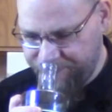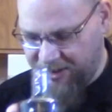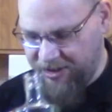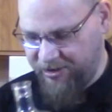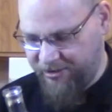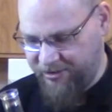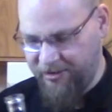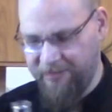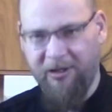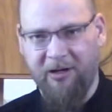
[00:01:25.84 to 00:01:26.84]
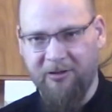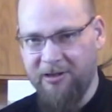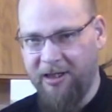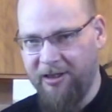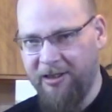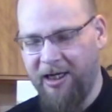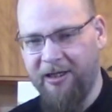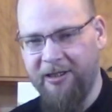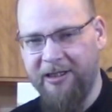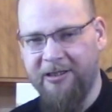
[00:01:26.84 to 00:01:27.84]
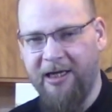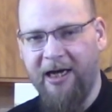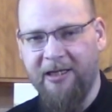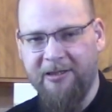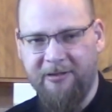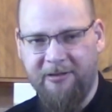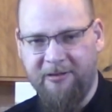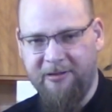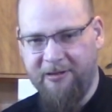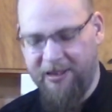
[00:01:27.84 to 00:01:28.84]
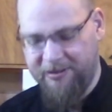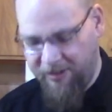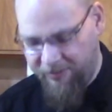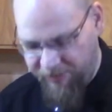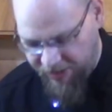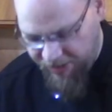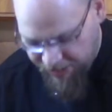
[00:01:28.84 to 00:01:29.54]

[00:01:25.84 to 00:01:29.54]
As you can see, the bottle's not entirely intact. That's on me.